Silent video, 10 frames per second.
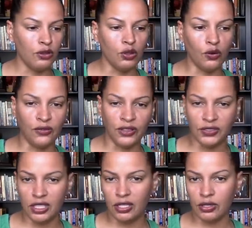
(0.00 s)

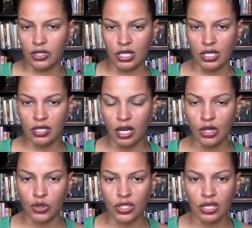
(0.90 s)
50 years in,
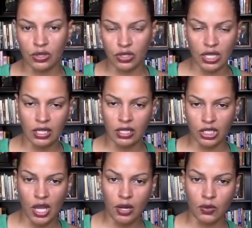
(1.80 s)
100 years in,
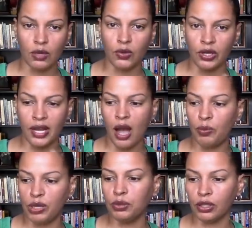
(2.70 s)
etc., where now
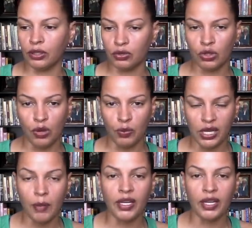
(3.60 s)
people are,
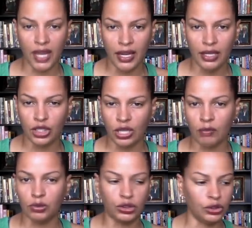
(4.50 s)
becoming of age and
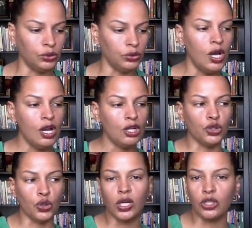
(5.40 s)
able to
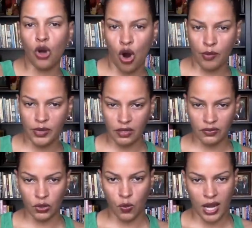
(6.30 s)
join the army
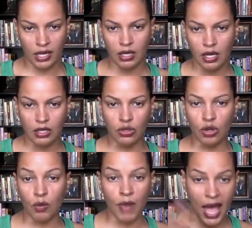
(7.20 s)
of the white,
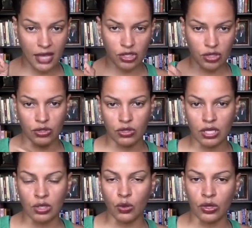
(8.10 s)
masters
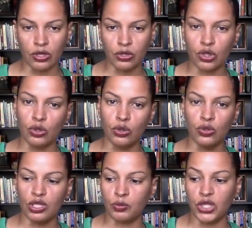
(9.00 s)
in order to
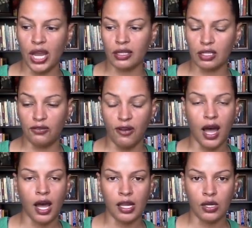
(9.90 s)

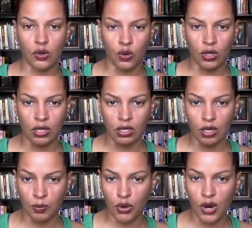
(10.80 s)
subjectify or
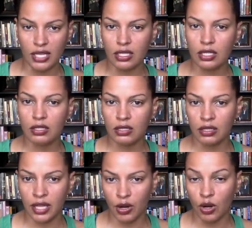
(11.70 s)
oppress
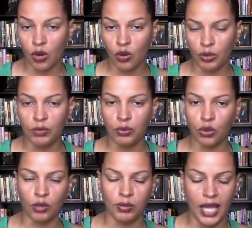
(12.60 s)
their own people
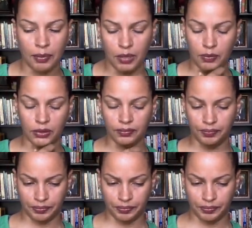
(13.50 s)
or black people.